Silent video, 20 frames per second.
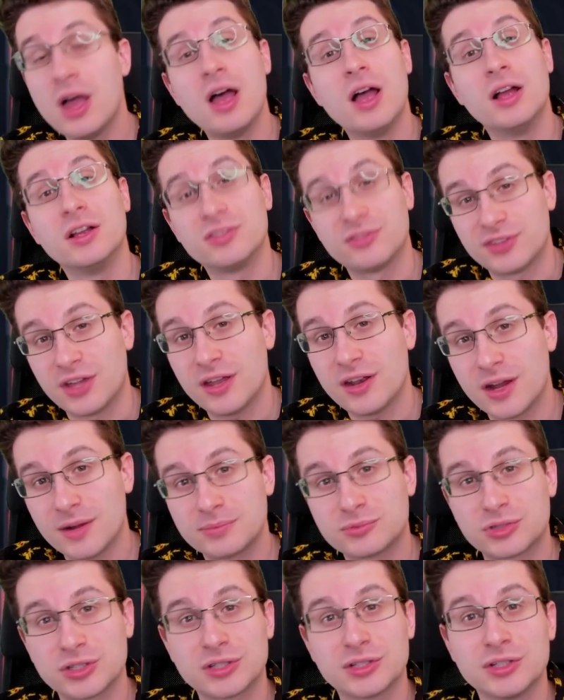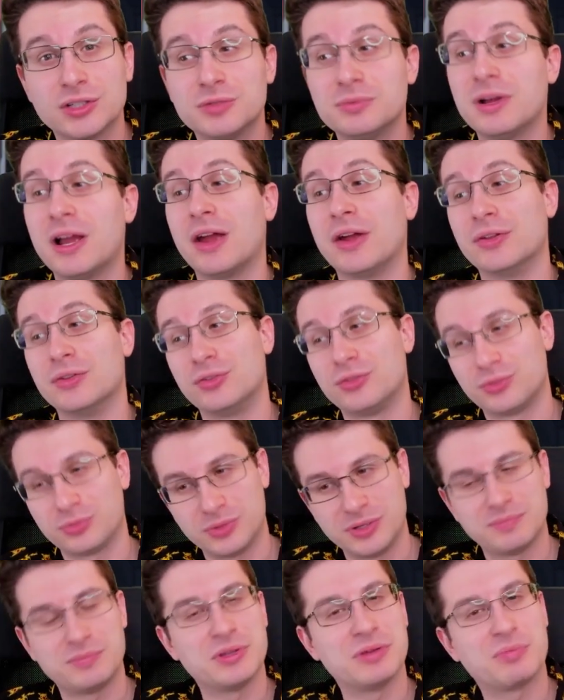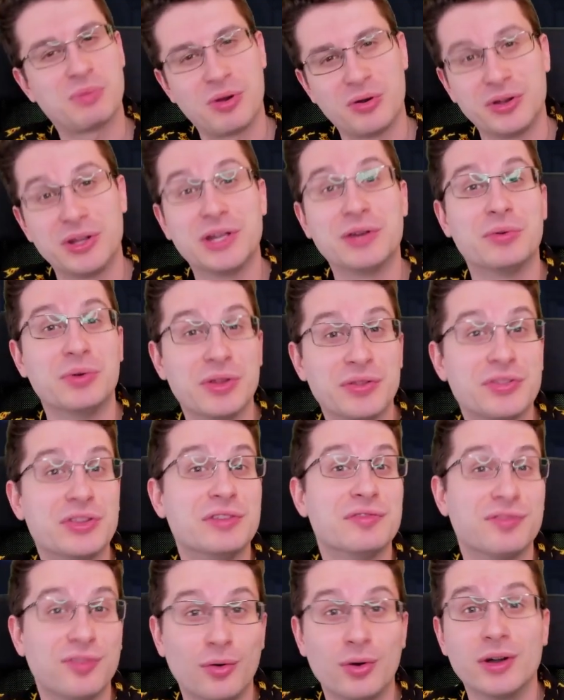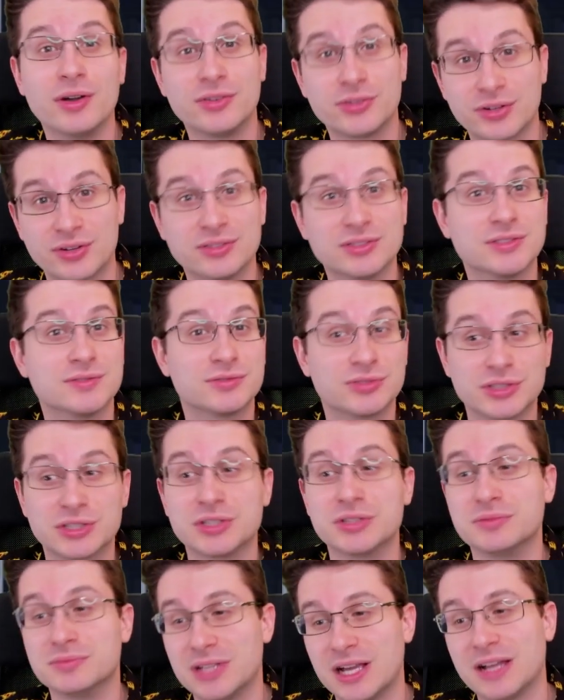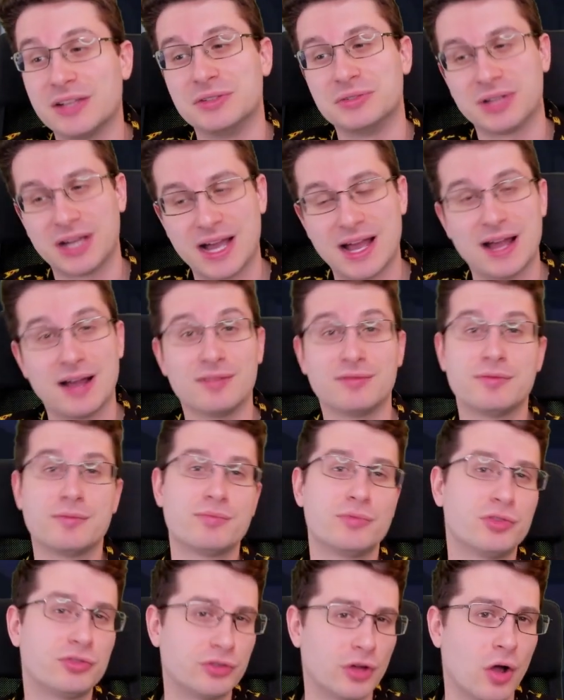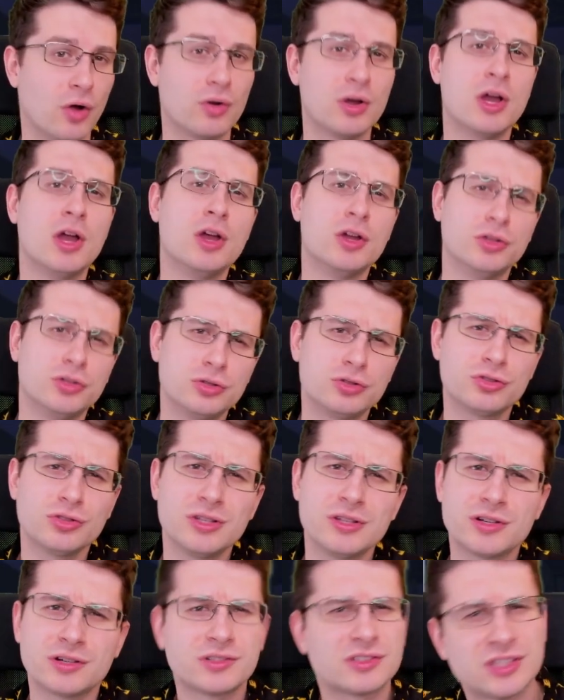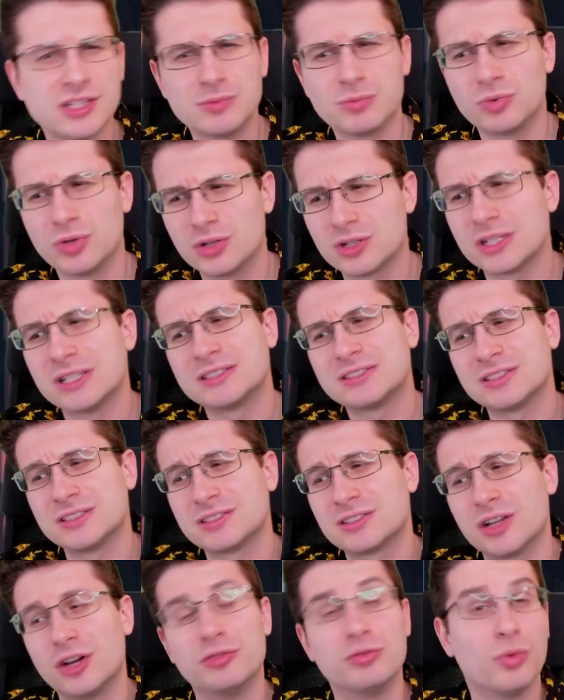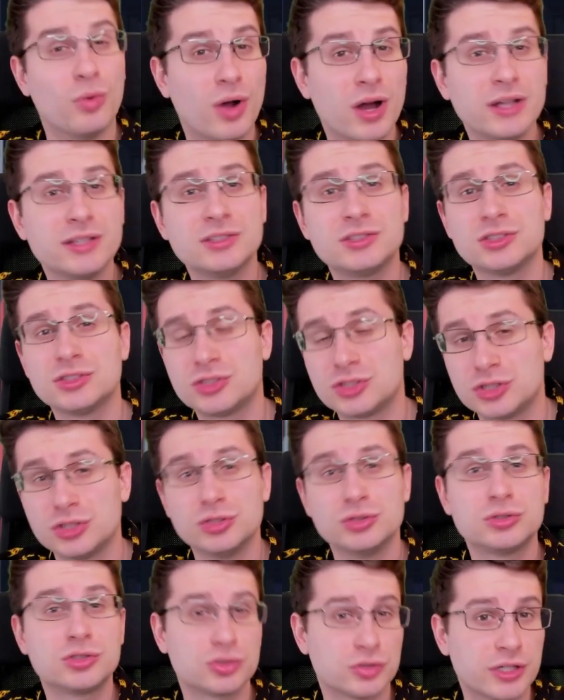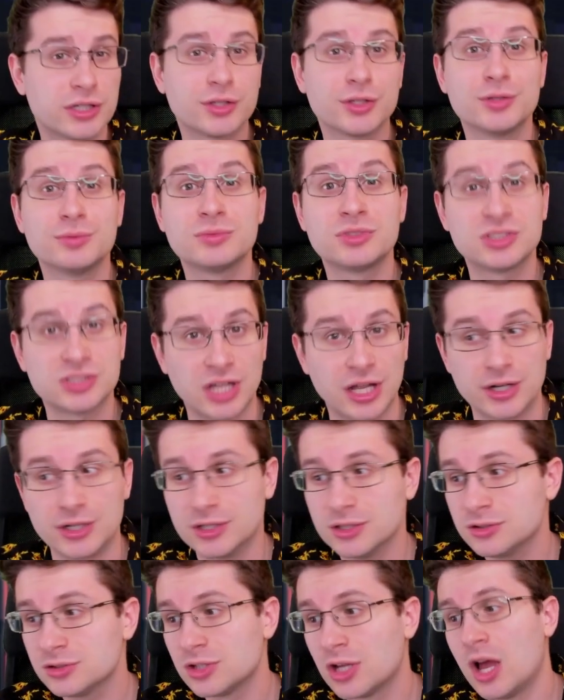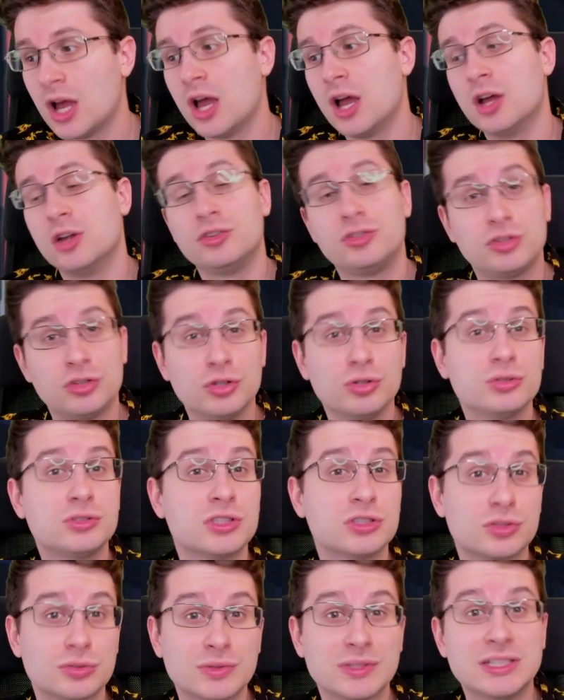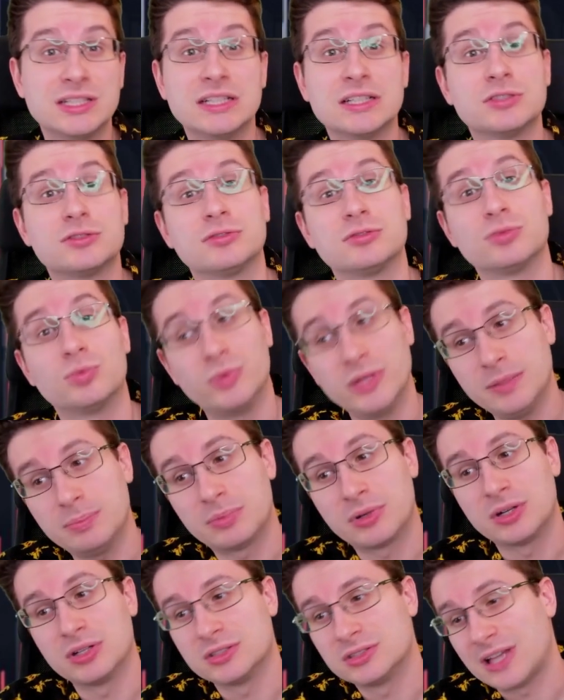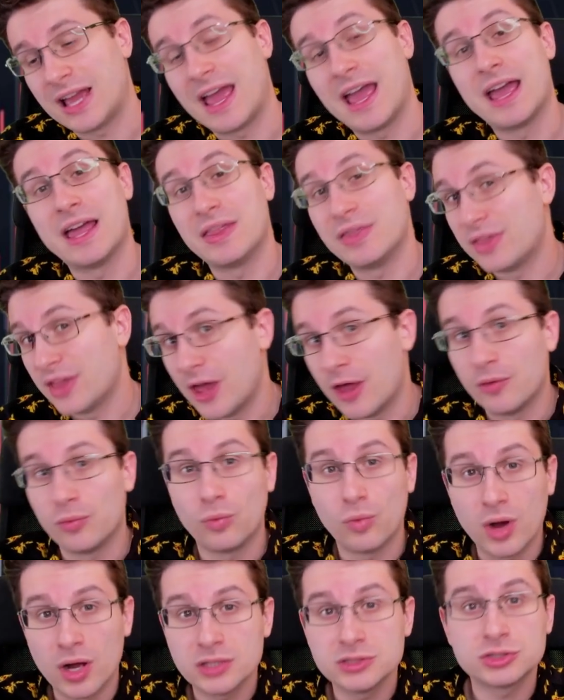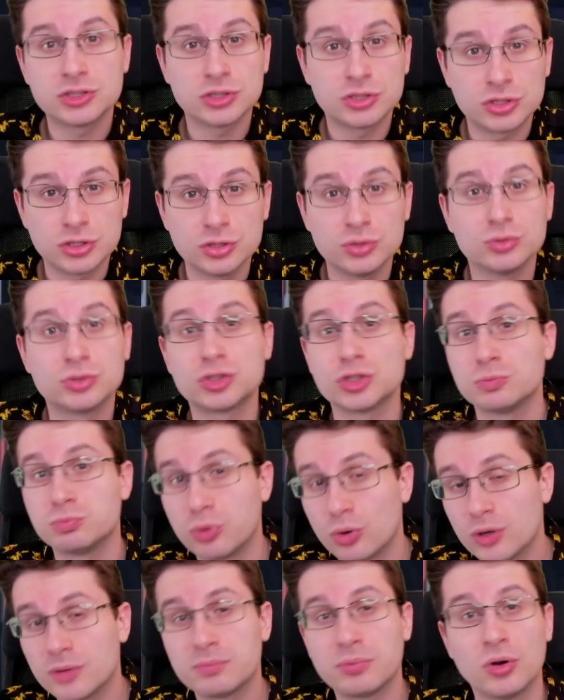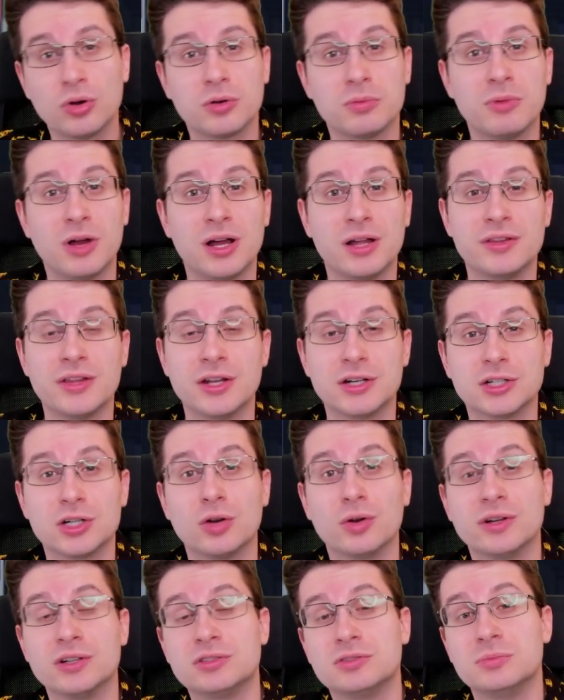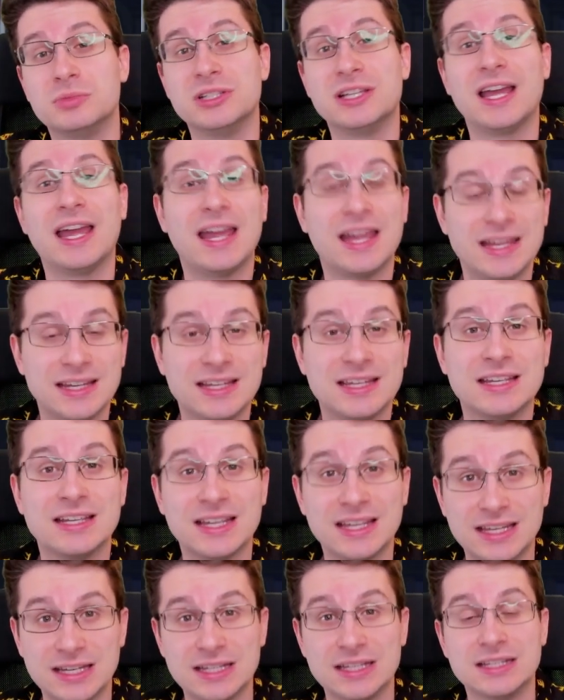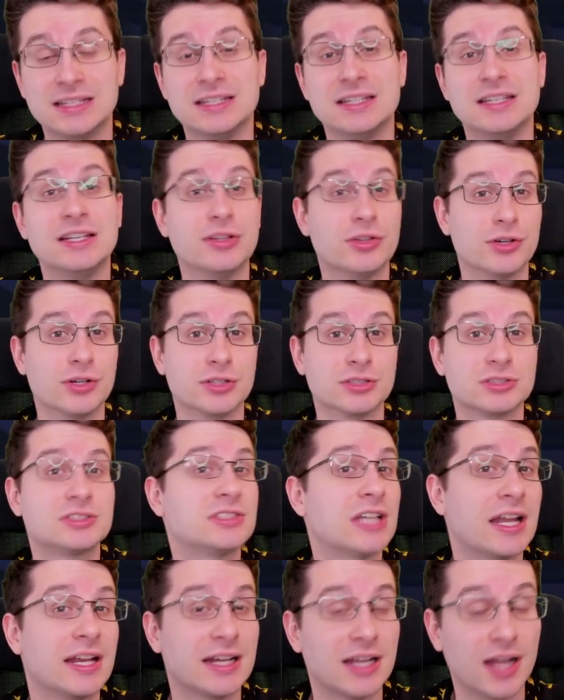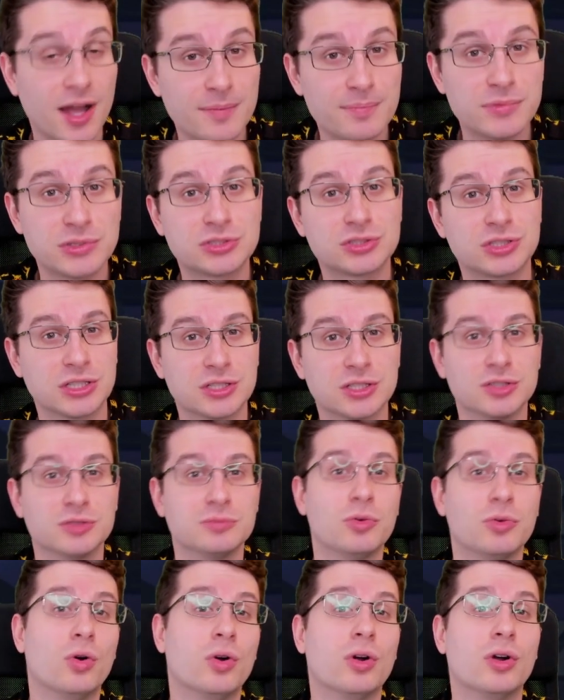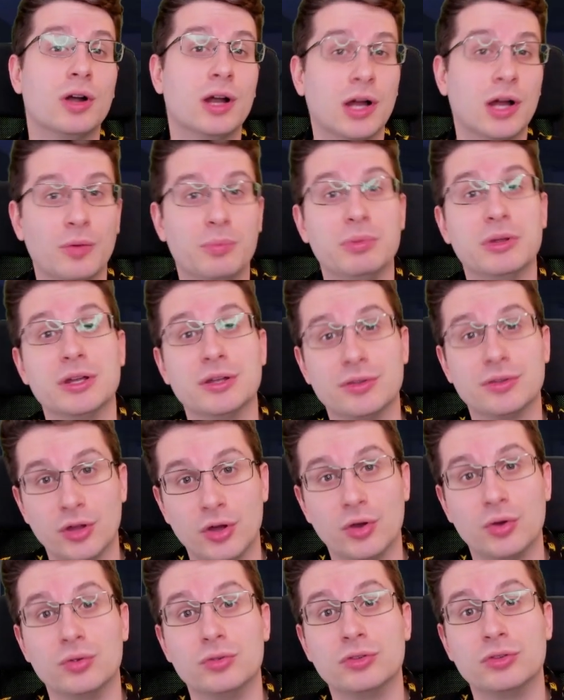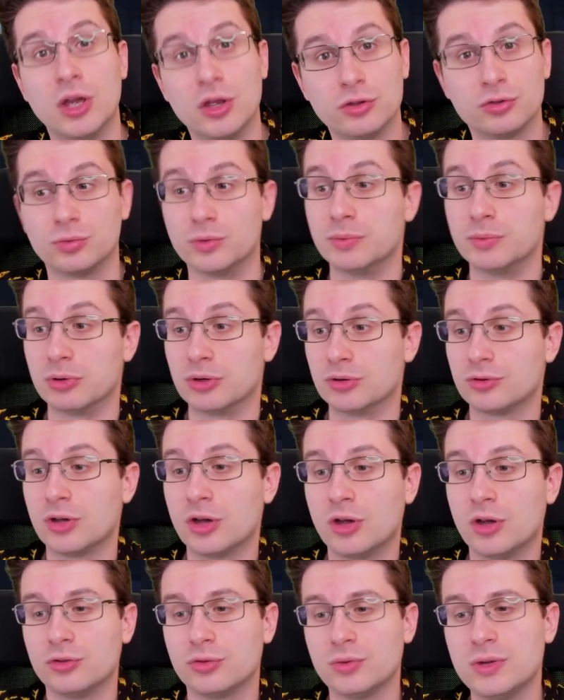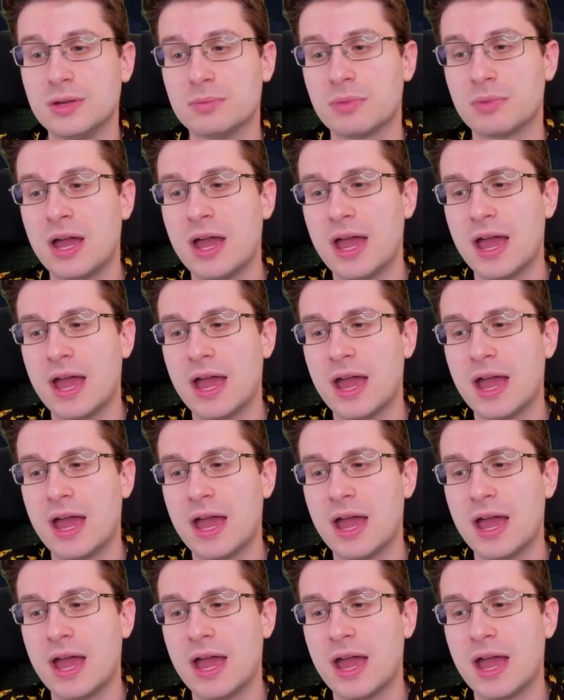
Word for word: Set up Trick Room and sweep the opponent with the four turns of Trick Room that you have. So, usually their team will consist of one to two Trick Room setters, two to three sweepers, and then one to two support Pokemon that are going to be aiding in either setting up the Trick Room or helping those sweepers sweep.